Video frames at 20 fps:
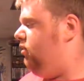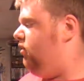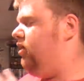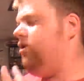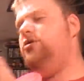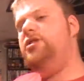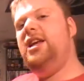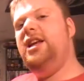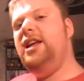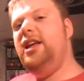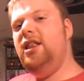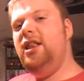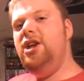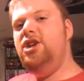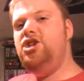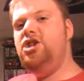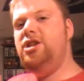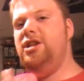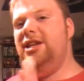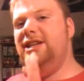The
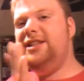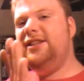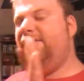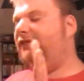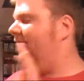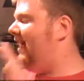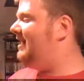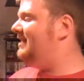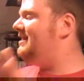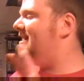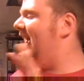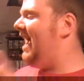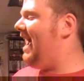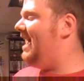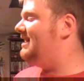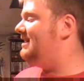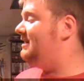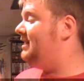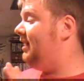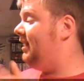articulation is
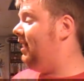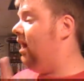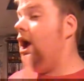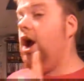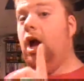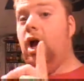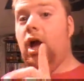fantastic.